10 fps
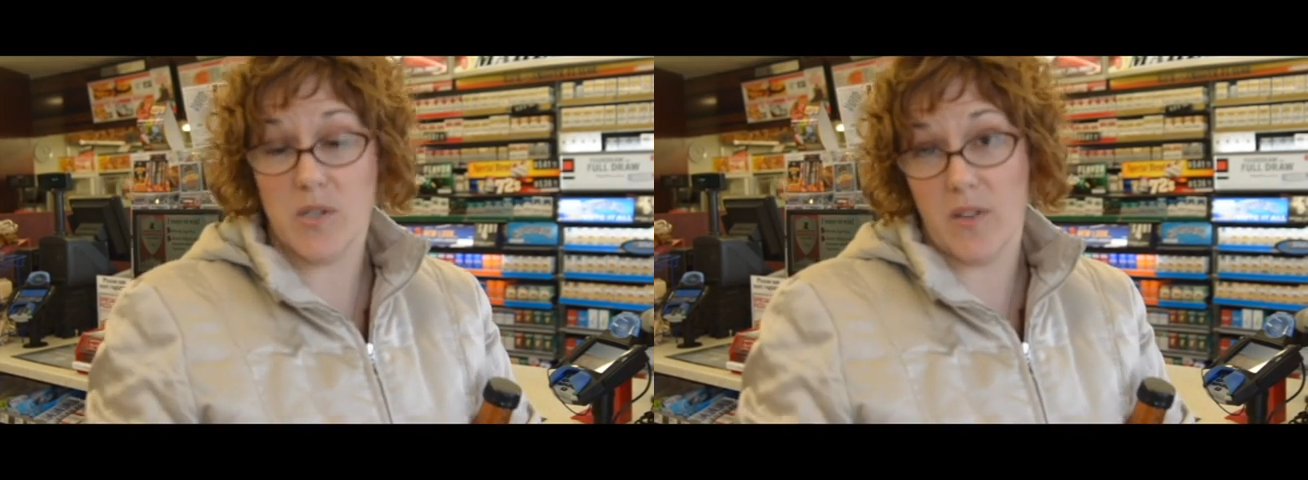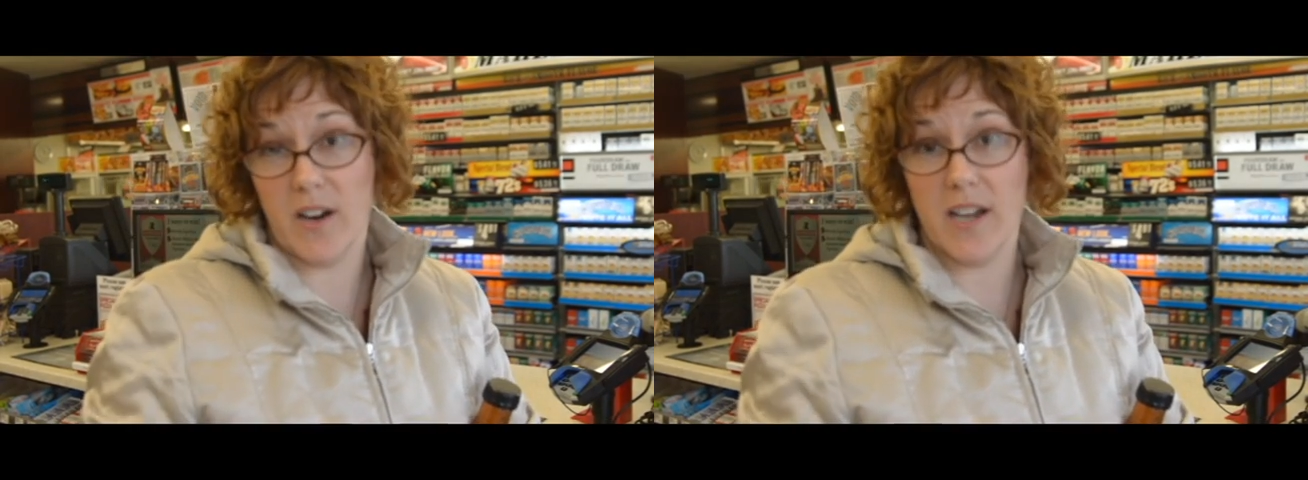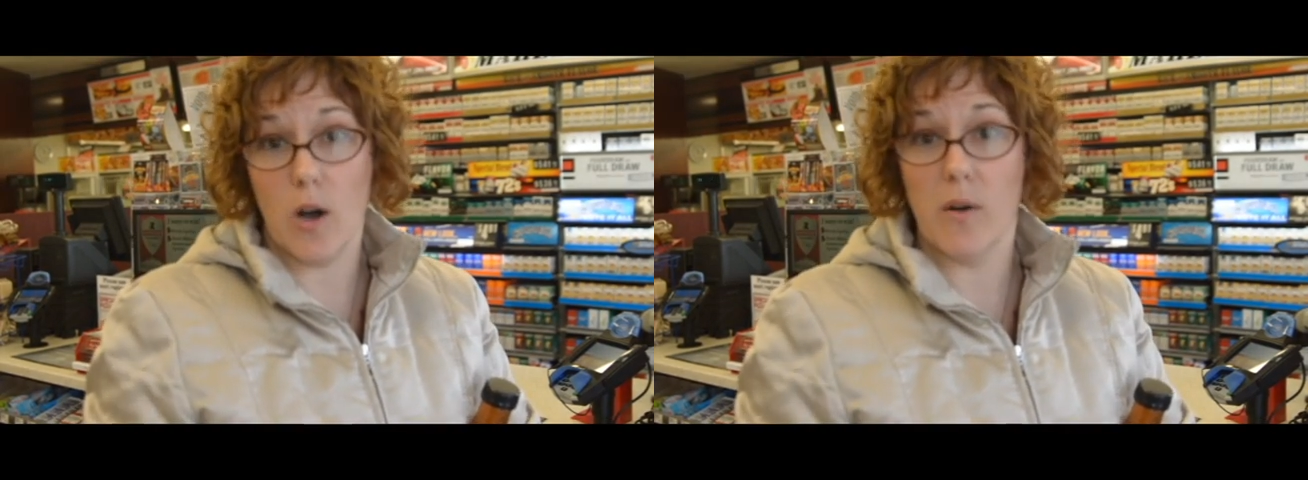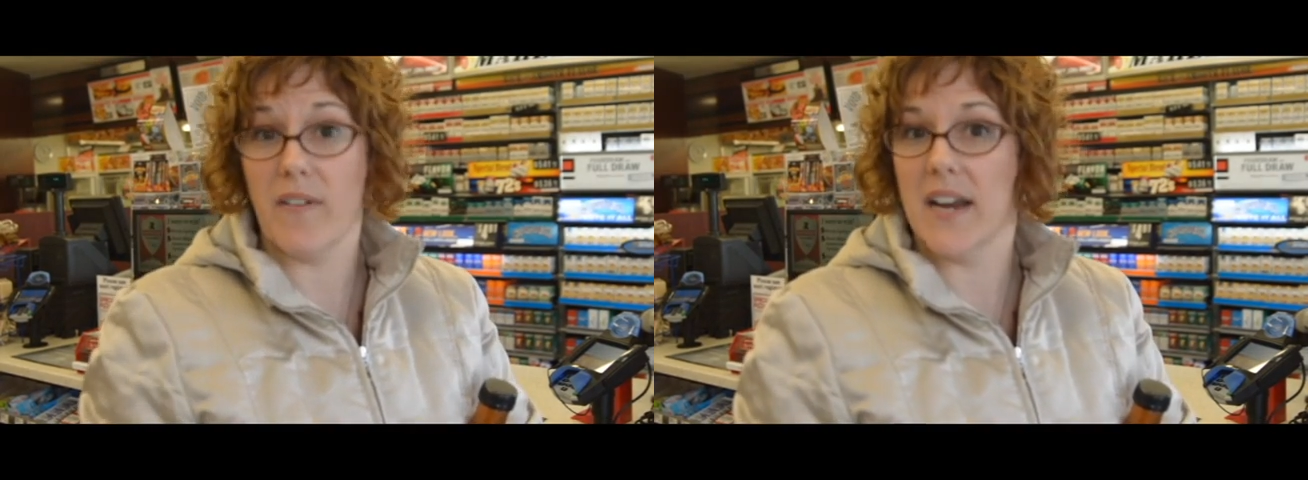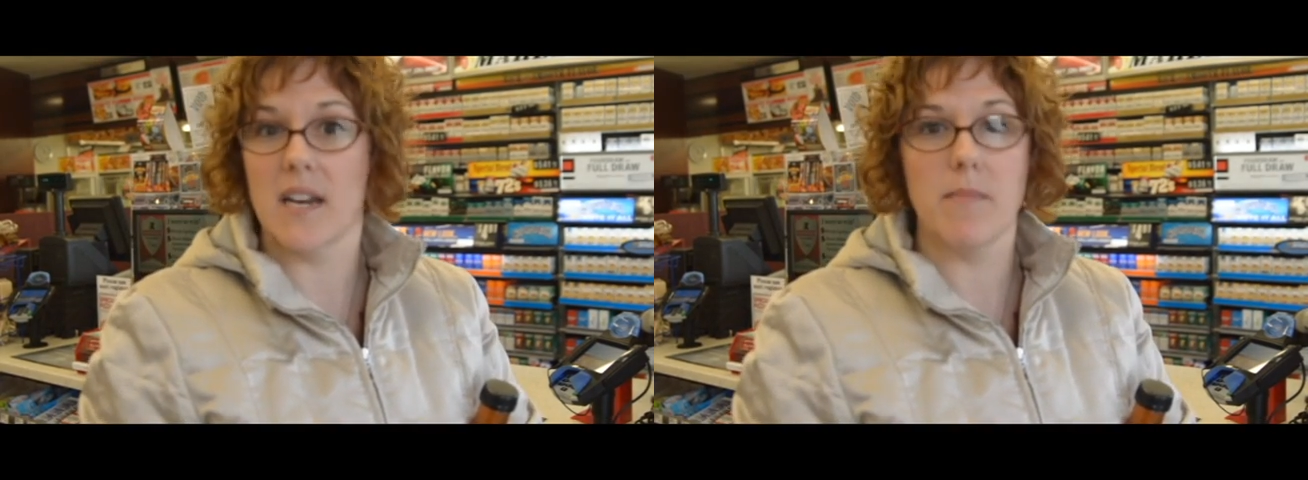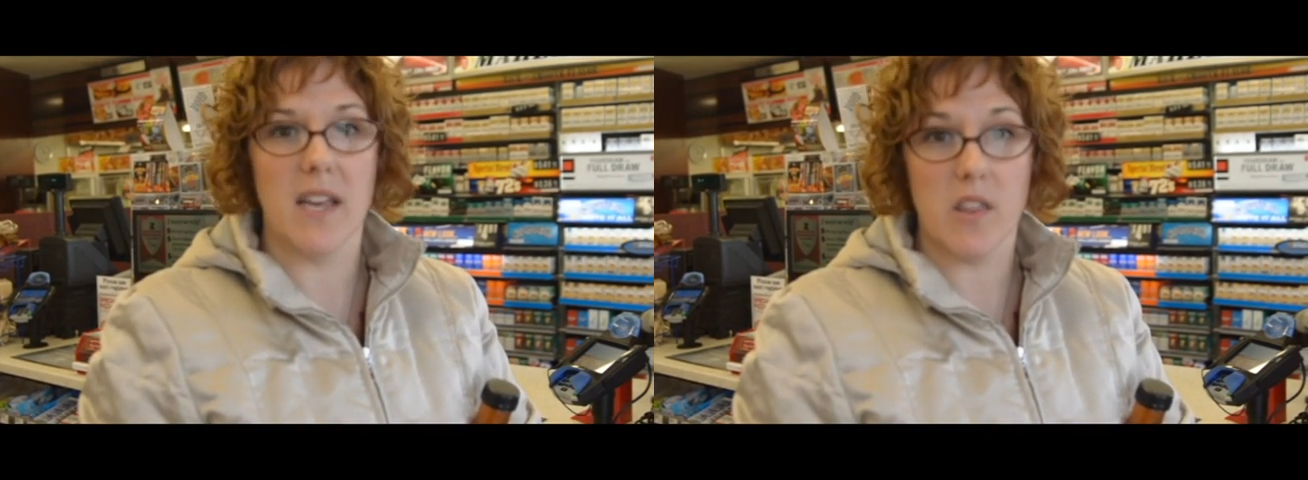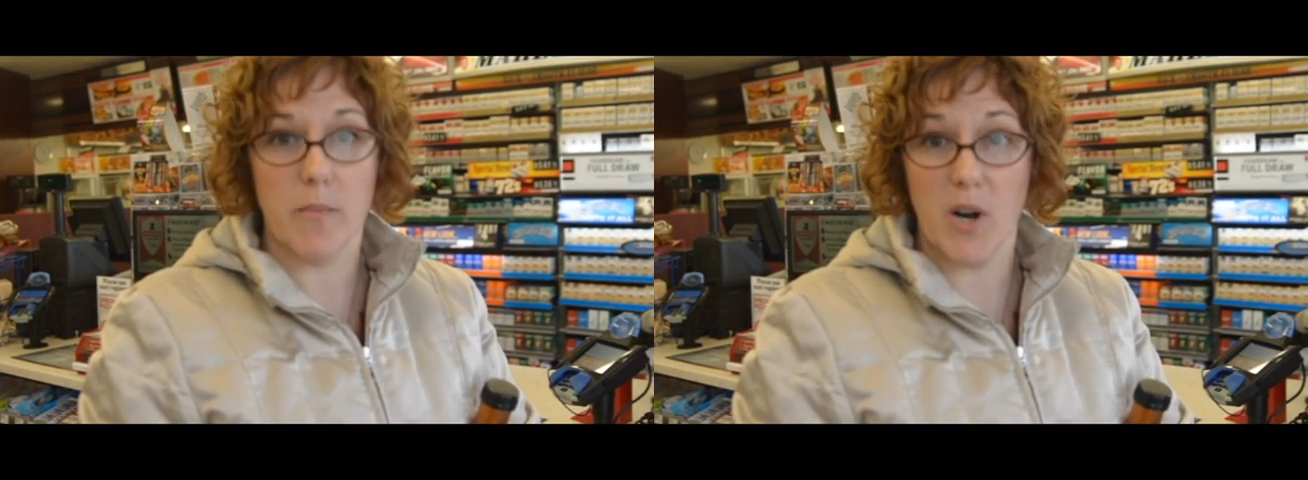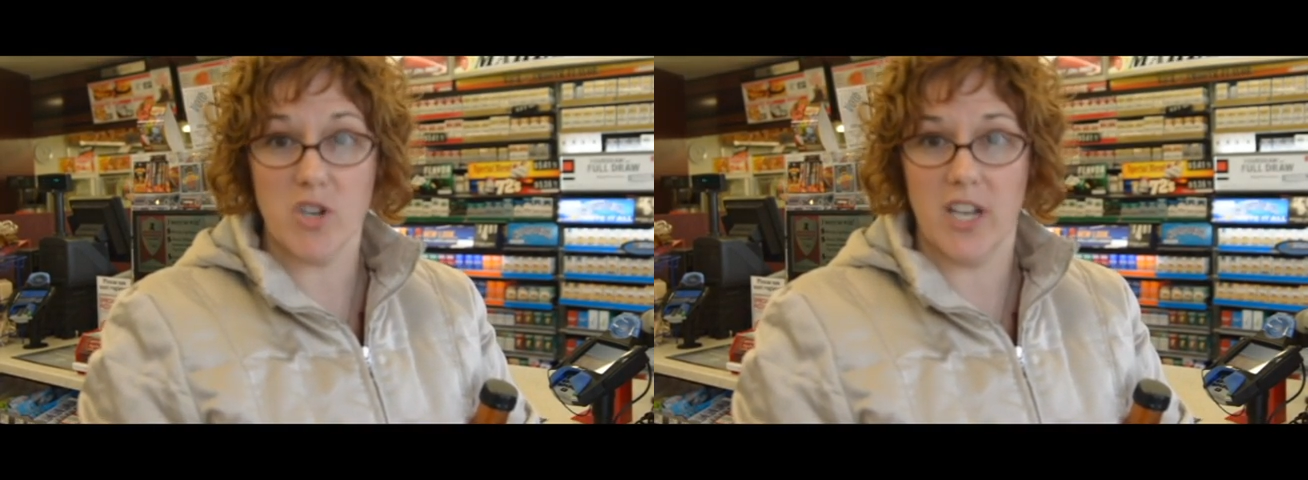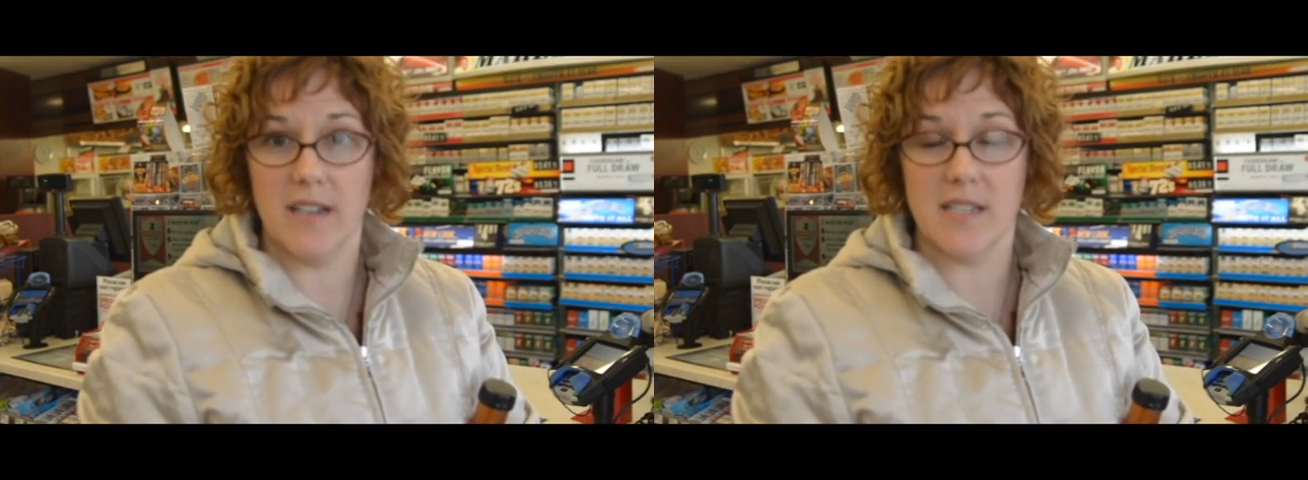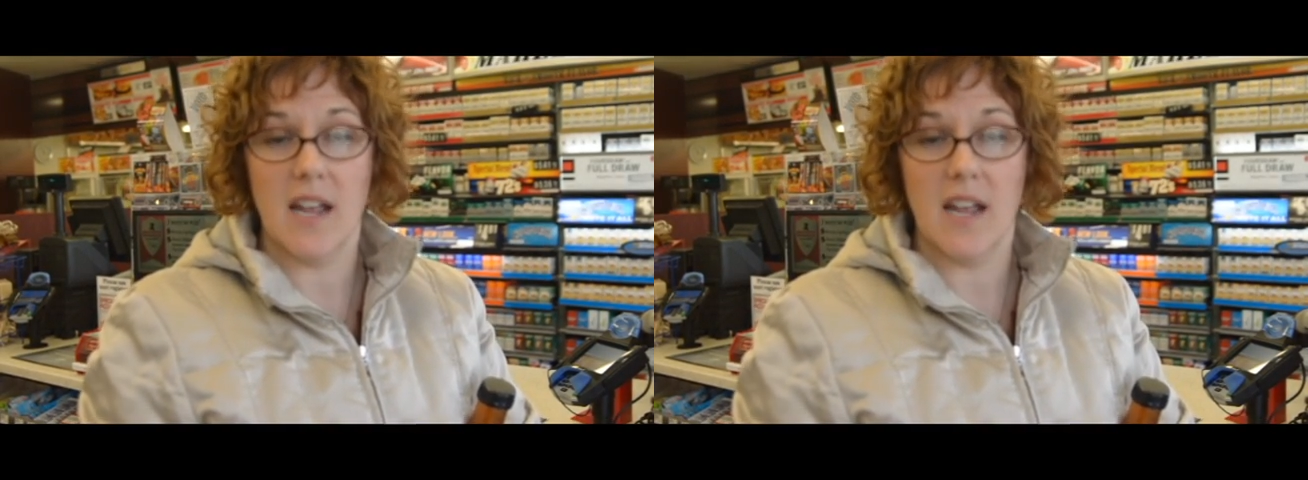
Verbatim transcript: So there you go. If I didn't make the purchase,